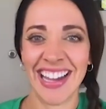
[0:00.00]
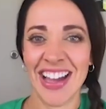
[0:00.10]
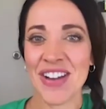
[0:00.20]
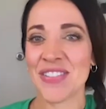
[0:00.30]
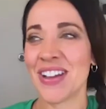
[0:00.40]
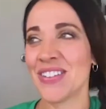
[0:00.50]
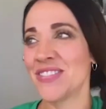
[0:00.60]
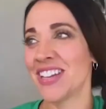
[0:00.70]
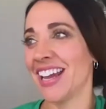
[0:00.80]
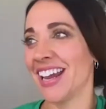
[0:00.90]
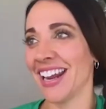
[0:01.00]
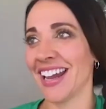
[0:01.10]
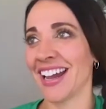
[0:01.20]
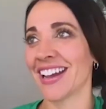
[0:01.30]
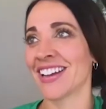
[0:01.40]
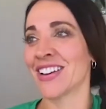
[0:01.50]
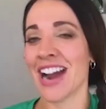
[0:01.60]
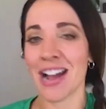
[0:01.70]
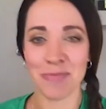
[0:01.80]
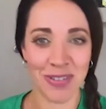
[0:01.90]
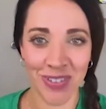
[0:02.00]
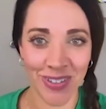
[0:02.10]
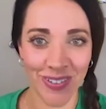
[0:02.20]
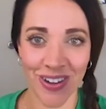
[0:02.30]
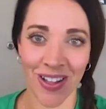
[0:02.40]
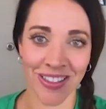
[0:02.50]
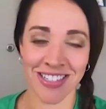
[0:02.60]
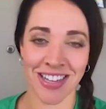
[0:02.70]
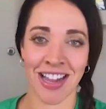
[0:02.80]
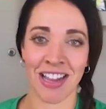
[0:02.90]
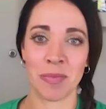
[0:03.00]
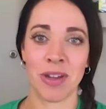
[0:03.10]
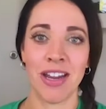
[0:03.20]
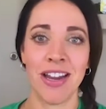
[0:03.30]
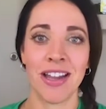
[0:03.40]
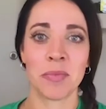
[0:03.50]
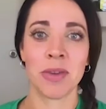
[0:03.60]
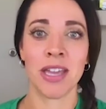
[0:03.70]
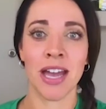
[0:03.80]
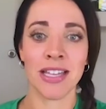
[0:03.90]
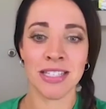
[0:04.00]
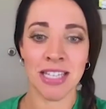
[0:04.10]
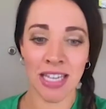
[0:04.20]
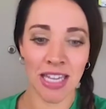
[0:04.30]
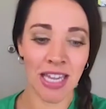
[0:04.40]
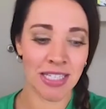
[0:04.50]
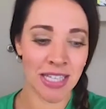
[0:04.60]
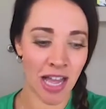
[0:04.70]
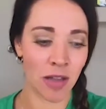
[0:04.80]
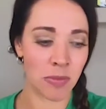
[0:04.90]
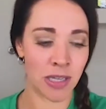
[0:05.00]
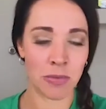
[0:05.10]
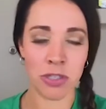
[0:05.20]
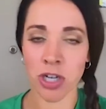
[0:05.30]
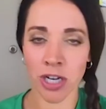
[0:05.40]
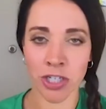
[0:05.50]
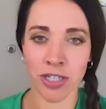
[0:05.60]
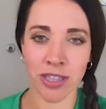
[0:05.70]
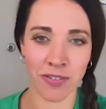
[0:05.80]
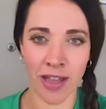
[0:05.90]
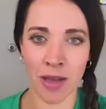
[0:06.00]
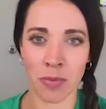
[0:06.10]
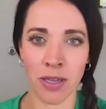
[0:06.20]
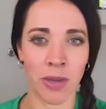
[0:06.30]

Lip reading: We would be eating crappy food all the time because he has helped keep structure in the family.